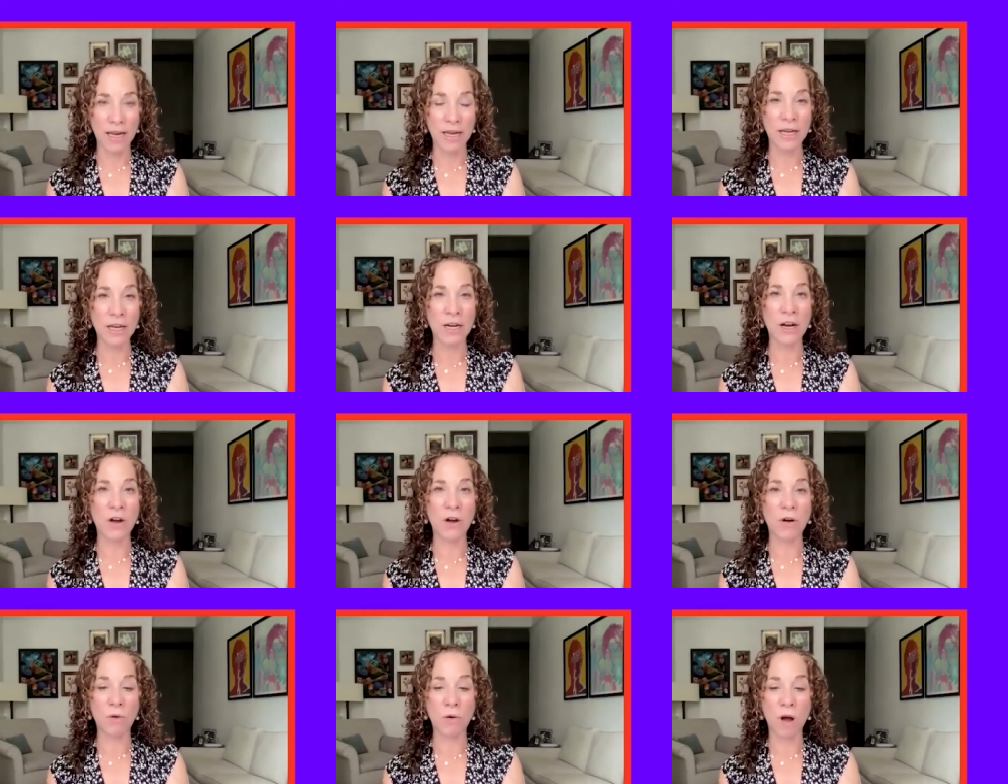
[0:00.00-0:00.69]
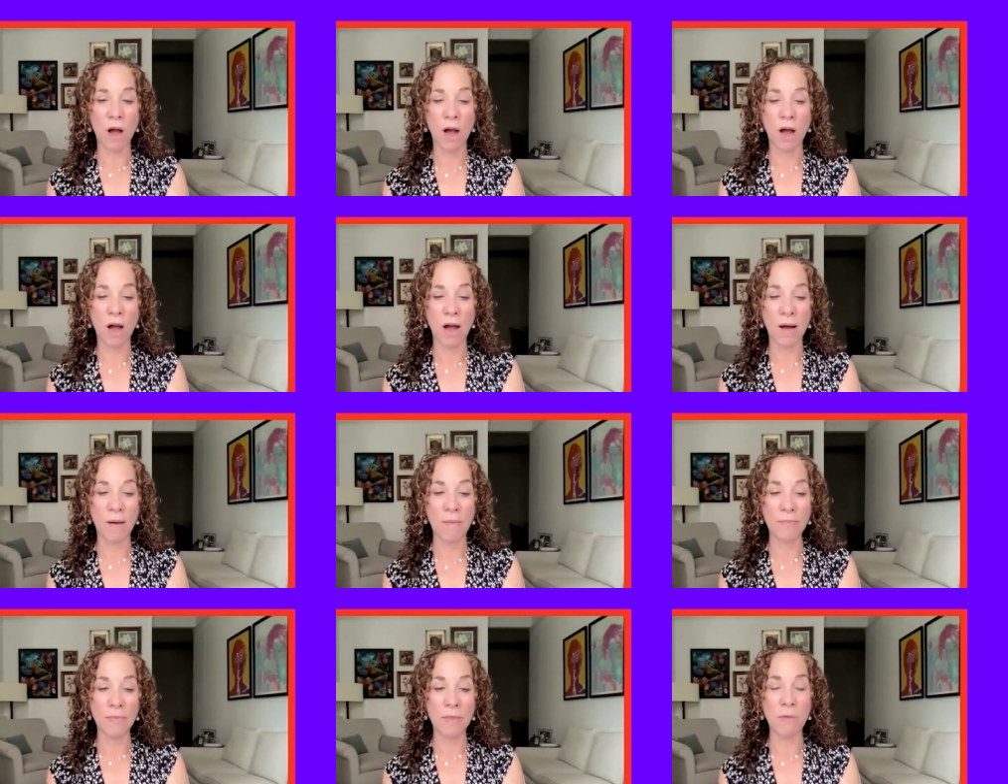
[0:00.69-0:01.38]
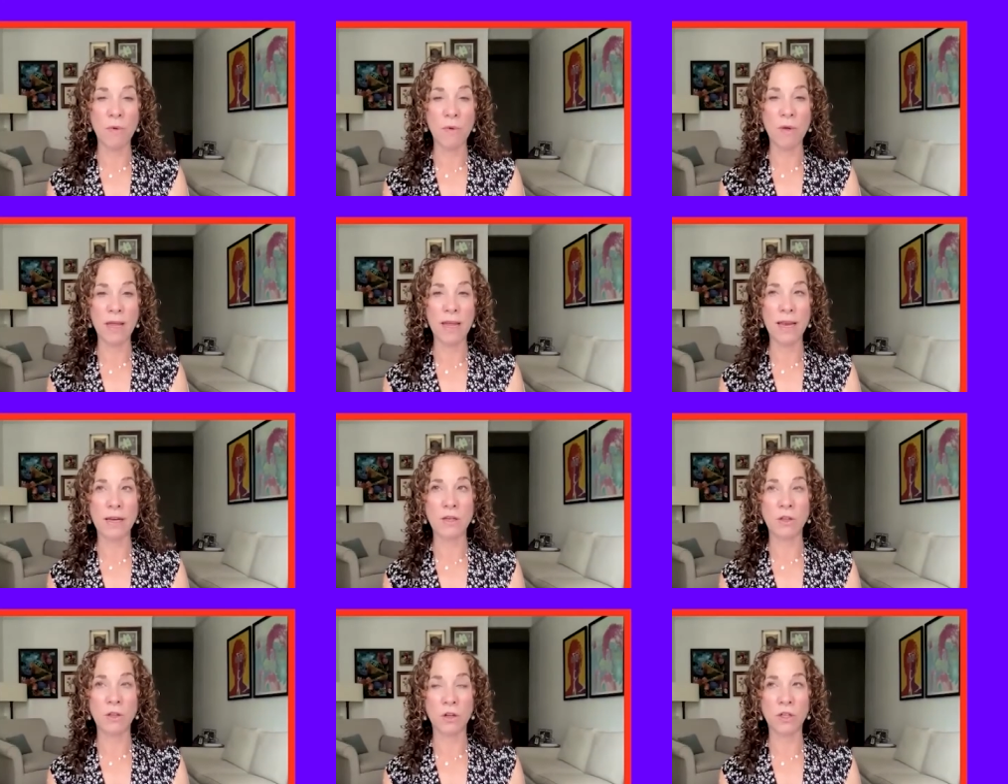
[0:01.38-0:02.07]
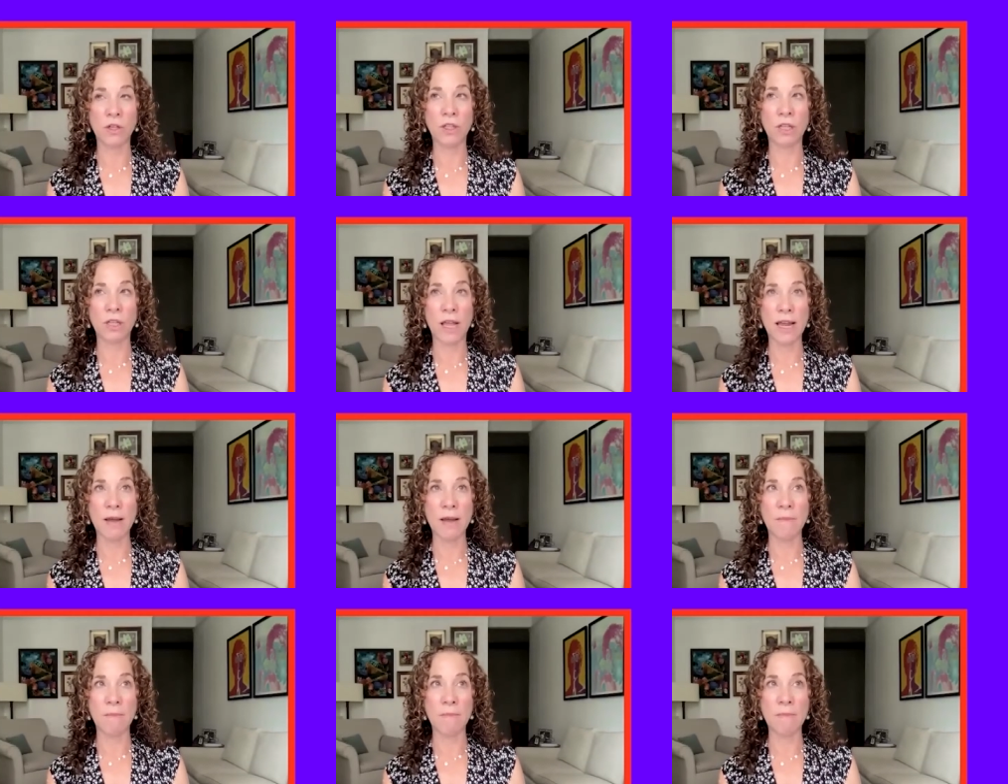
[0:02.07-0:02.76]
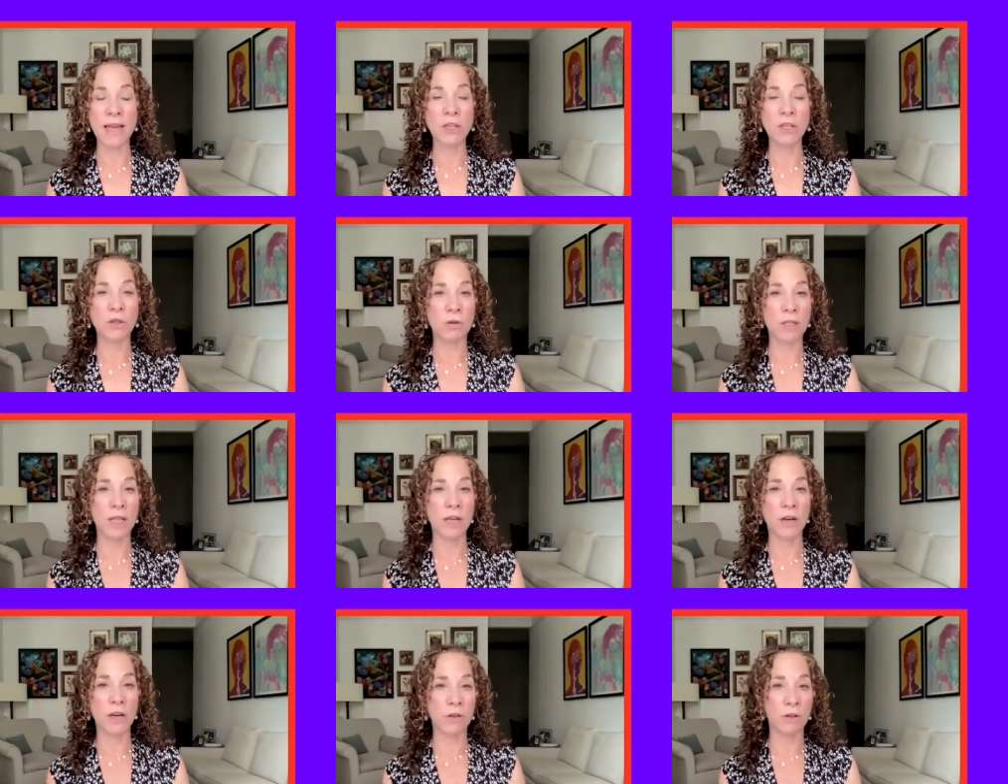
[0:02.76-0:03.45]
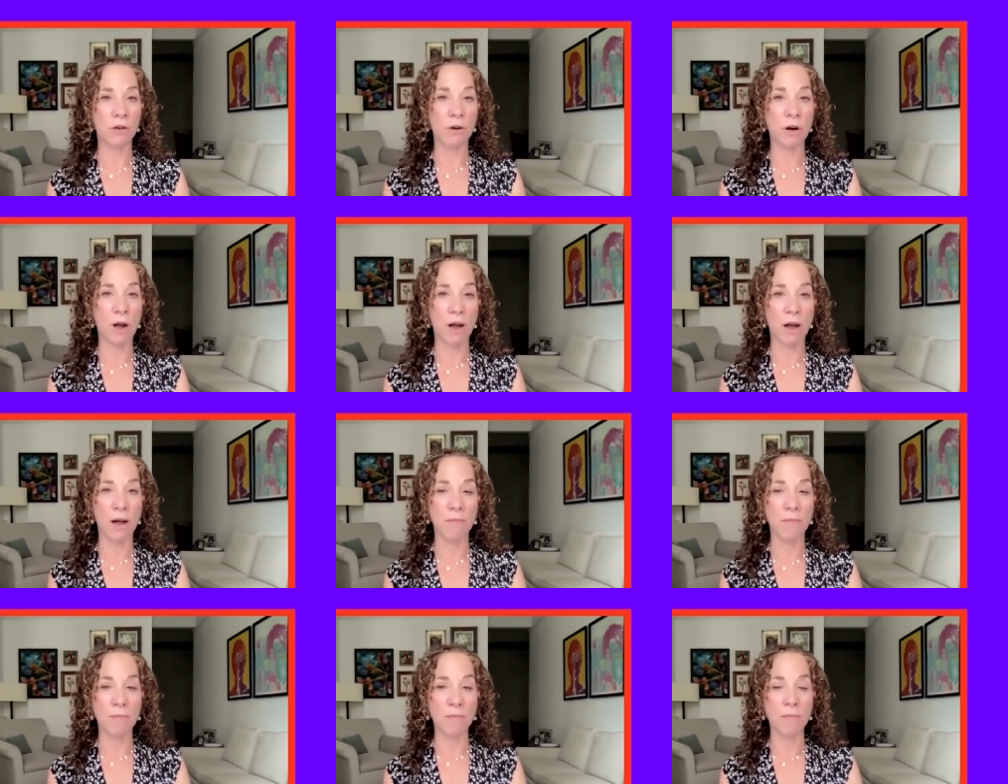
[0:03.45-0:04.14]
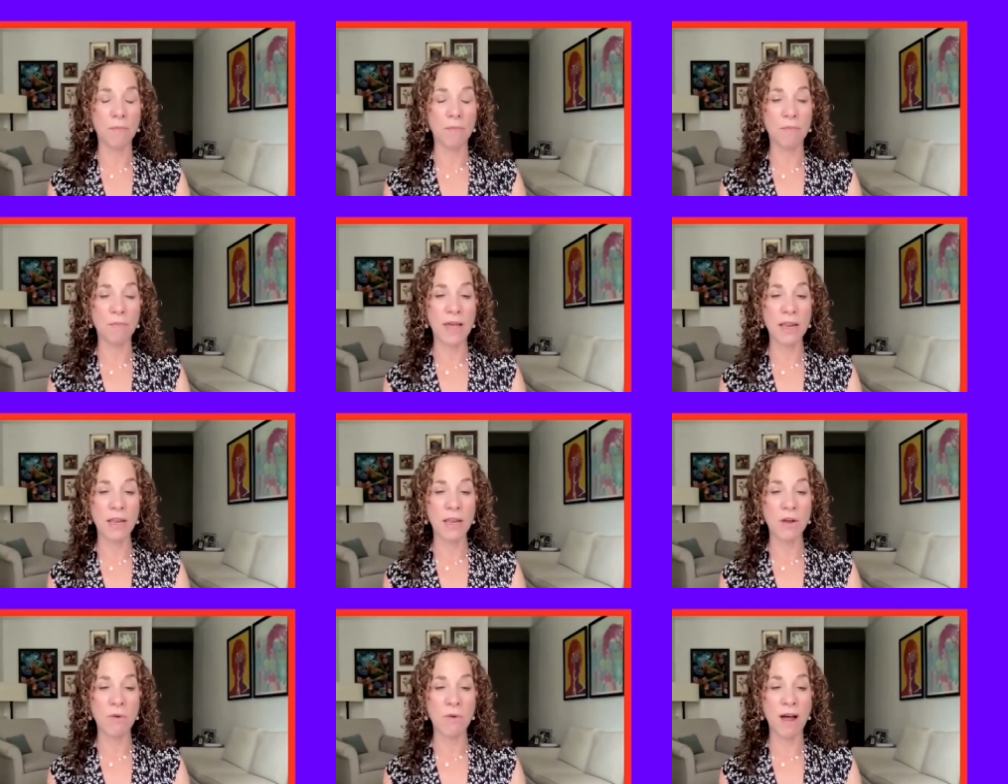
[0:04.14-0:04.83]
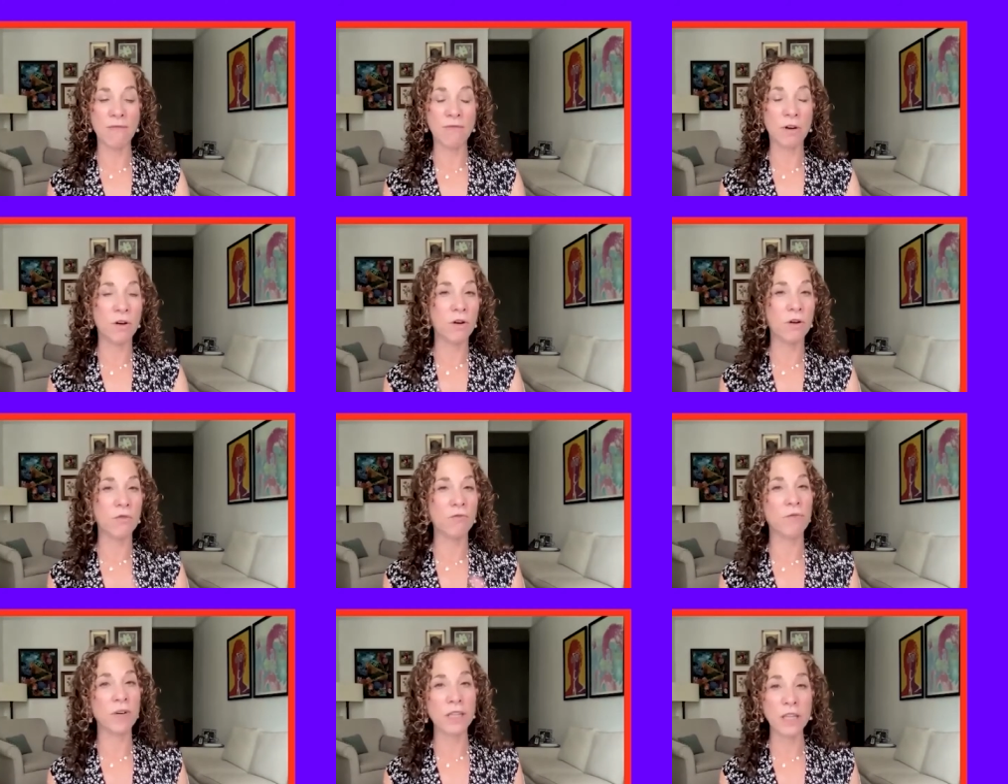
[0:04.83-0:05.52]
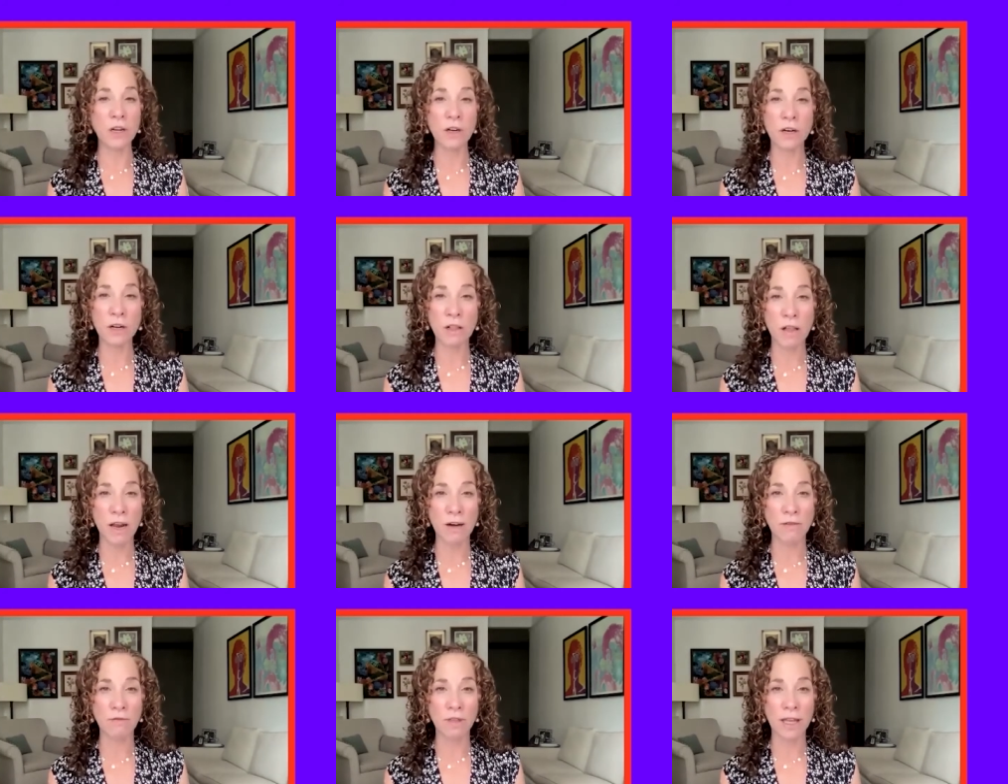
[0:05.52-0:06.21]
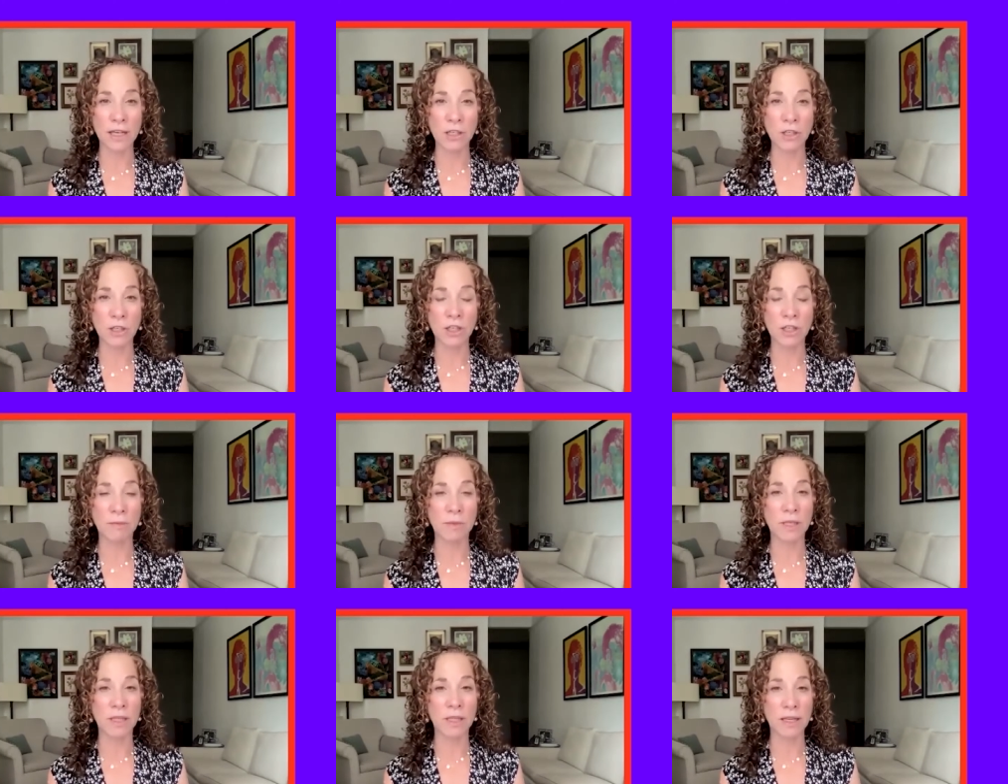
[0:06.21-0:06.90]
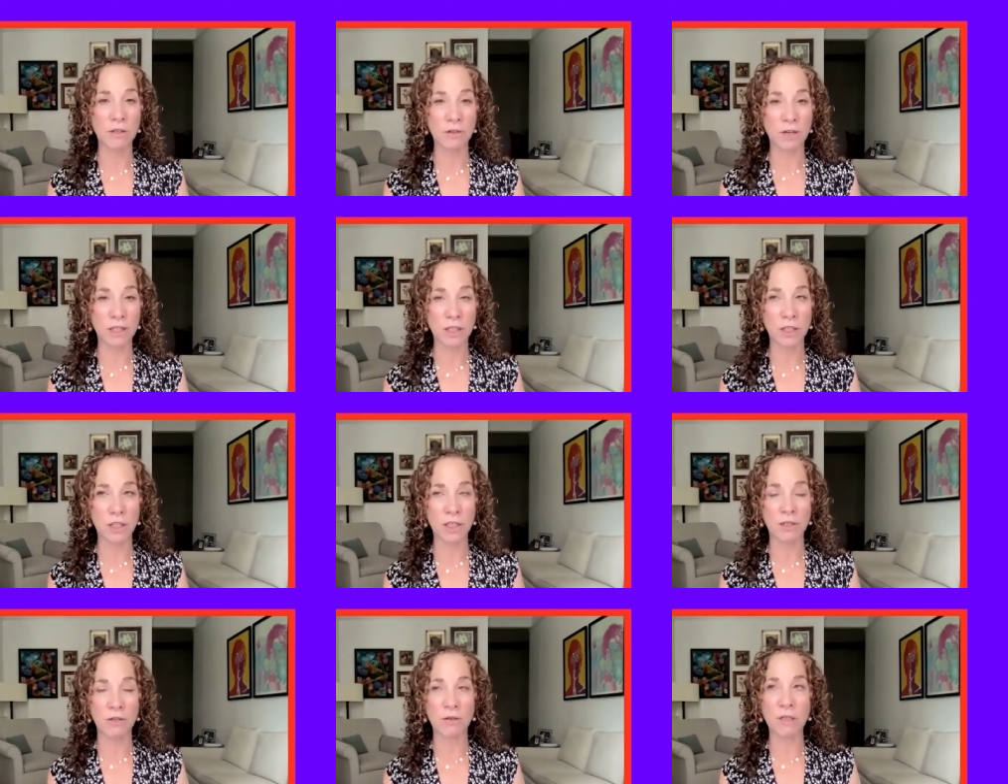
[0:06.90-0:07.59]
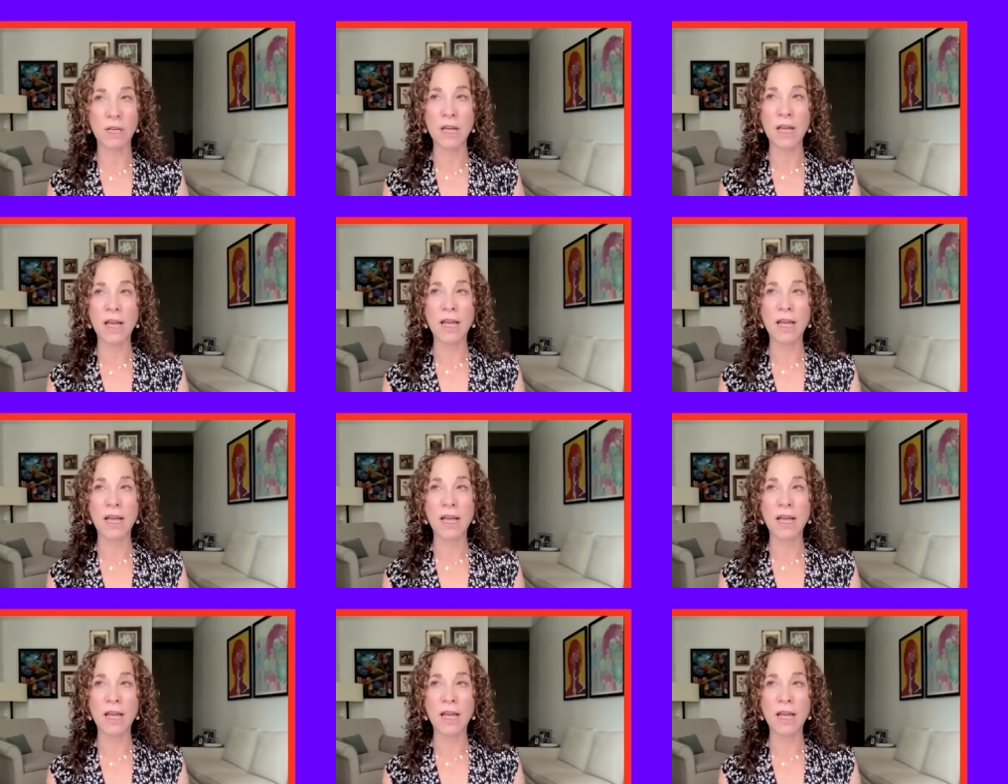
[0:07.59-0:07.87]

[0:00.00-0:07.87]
You know, um, it looks like make sure that you're um, that you have really good client relationships and they trust you.